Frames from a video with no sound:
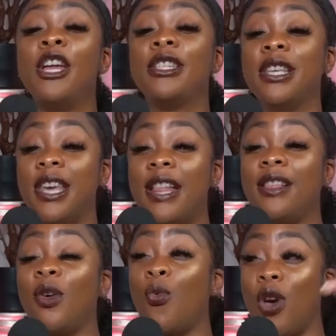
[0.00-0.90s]
to
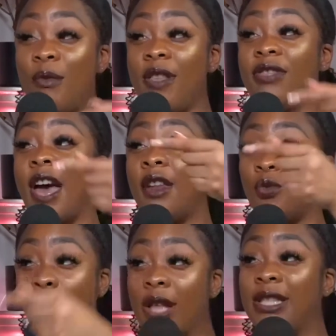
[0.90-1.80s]
get the woman that
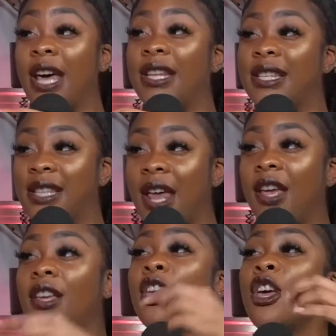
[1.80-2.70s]
wants that
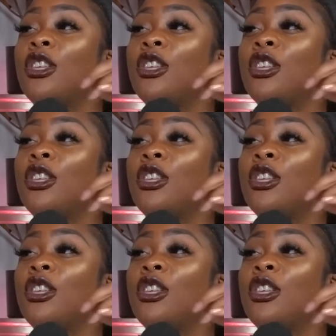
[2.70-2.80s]
aesthetic.